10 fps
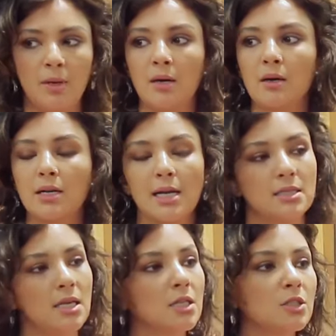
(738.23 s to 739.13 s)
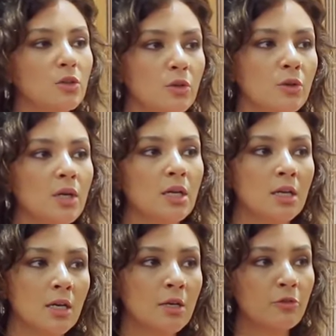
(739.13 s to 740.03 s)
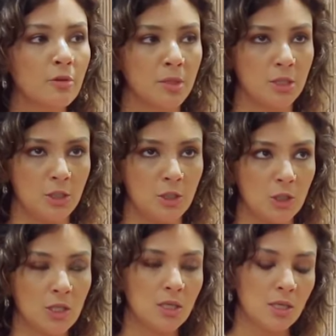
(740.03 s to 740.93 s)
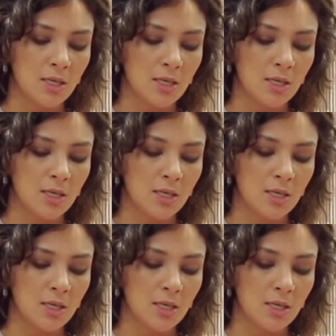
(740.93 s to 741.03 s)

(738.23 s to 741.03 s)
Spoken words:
ba class e ashlo you can learn from a teacher.